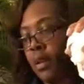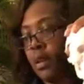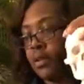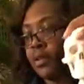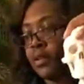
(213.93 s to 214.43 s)

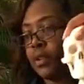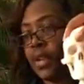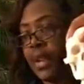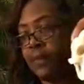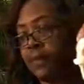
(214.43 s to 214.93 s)
Also,
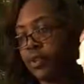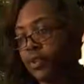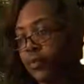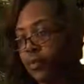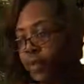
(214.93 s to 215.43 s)
you have the
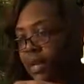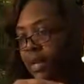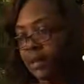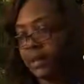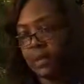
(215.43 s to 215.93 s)
true
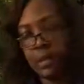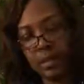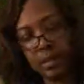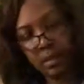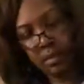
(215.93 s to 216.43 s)
ribs
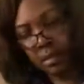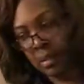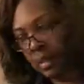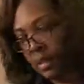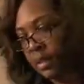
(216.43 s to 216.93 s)

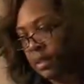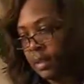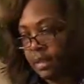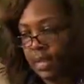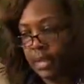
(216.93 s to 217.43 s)

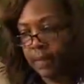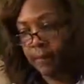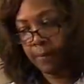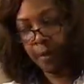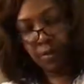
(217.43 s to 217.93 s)
and the
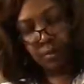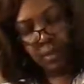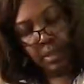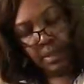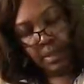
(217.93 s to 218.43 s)
false
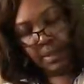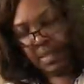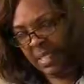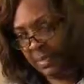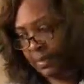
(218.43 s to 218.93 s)

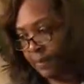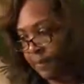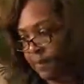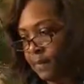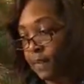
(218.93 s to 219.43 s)
ribs,
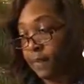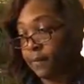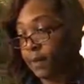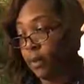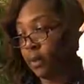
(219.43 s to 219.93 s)
the
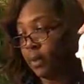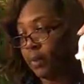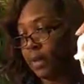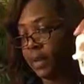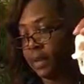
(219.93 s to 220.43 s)
floating
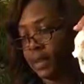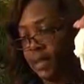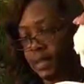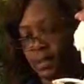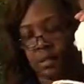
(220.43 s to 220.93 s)

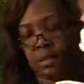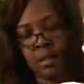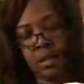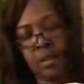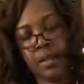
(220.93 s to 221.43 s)
ribs.
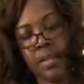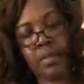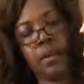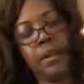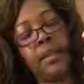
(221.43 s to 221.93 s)
That's
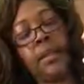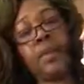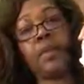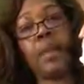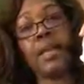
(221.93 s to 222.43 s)
part of the
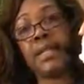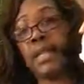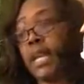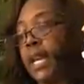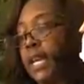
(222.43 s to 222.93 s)

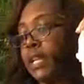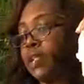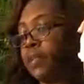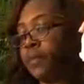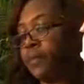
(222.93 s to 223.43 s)
thoracic
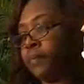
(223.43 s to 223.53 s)
cage.